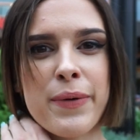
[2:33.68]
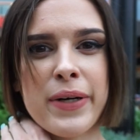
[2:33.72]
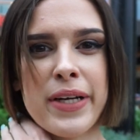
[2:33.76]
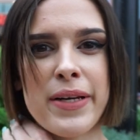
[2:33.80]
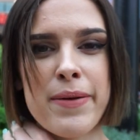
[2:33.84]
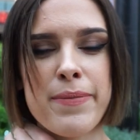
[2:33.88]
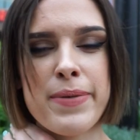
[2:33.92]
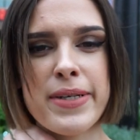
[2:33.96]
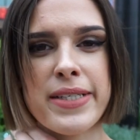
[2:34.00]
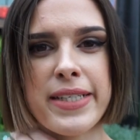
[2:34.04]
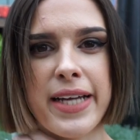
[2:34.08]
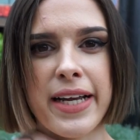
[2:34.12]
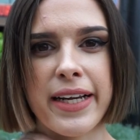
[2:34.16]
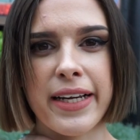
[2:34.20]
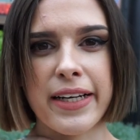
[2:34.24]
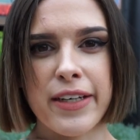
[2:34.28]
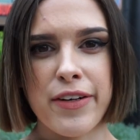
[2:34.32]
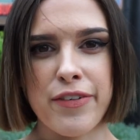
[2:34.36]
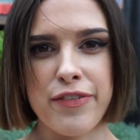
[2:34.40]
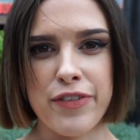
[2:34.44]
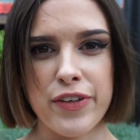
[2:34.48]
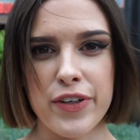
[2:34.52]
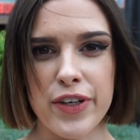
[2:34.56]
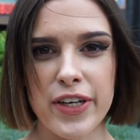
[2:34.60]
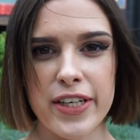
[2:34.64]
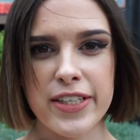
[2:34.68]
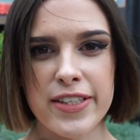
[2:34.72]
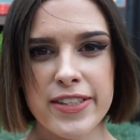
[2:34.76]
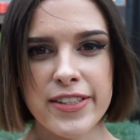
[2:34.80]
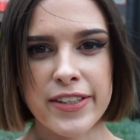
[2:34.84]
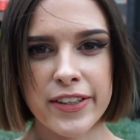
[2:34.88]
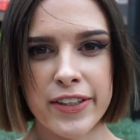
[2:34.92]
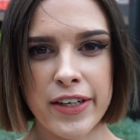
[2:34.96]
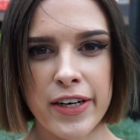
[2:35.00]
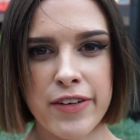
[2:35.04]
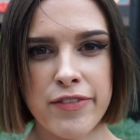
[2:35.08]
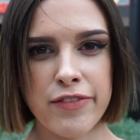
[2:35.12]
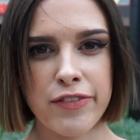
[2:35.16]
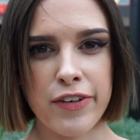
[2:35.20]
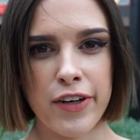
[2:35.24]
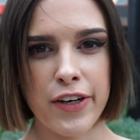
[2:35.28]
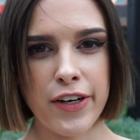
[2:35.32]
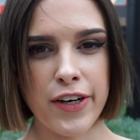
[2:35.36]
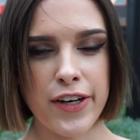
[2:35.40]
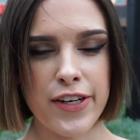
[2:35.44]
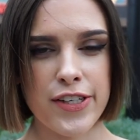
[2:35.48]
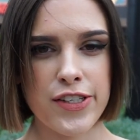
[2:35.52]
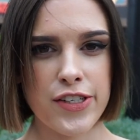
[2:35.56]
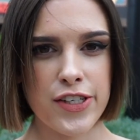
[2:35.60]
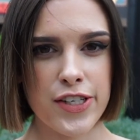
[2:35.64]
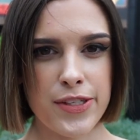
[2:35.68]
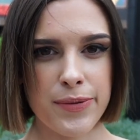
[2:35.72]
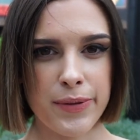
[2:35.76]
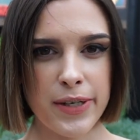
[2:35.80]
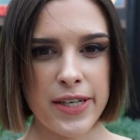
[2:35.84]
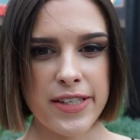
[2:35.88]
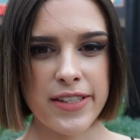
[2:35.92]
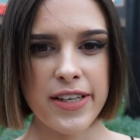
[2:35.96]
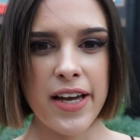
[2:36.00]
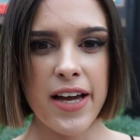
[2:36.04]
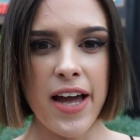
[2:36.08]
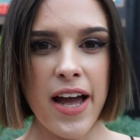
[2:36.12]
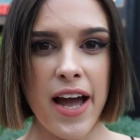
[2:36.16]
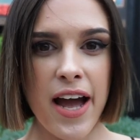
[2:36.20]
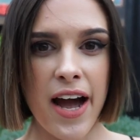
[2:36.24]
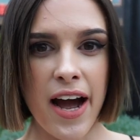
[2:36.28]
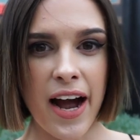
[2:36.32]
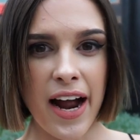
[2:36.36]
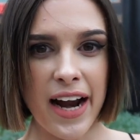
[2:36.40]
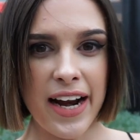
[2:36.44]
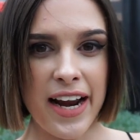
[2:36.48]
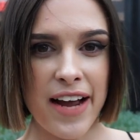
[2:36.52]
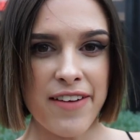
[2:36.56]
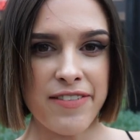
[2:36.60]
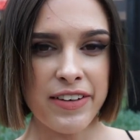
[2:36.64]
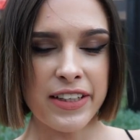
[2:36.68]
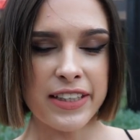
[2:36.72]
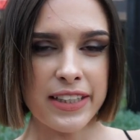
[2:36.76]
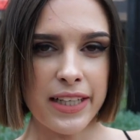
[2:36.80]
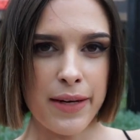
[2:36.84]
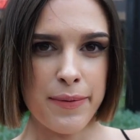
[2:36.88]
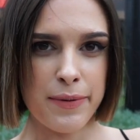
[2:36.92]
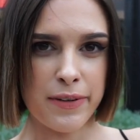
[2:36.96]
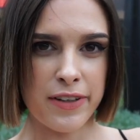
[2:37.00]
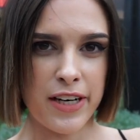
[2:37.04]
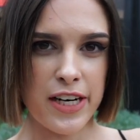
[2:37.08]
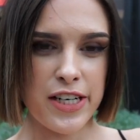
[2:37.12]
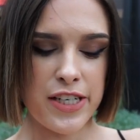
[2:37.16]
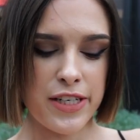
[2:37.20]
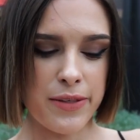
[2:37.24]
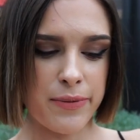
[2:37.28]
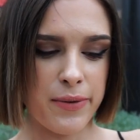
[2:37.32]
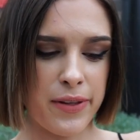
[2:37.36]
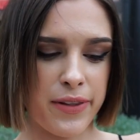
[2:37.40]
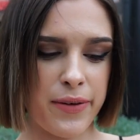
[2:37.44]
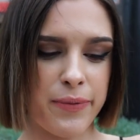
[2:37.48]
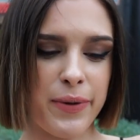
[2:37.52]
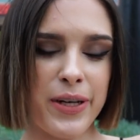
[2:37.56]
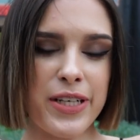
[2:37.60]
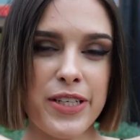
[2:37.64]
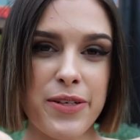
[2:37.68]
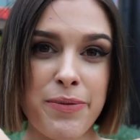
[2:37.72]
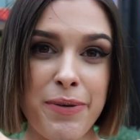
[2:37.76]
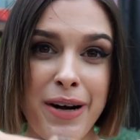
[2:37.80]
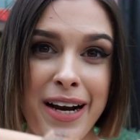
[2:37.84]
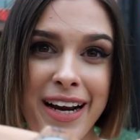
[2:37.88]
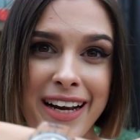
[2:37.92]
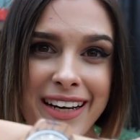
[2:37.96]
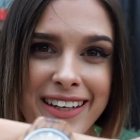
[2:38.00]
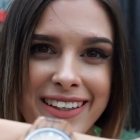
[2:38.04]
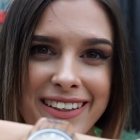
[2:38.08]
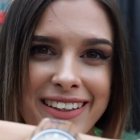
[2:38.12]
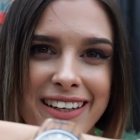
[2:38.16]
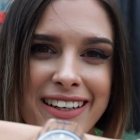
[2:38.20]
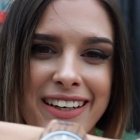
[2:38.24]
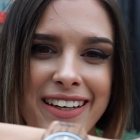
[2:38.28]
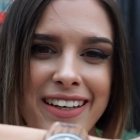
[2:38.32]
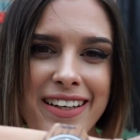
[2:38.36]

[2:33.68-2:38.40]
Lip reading: we're gonna be taking a few Instagram photos just because I have a collaboration with a watch brand.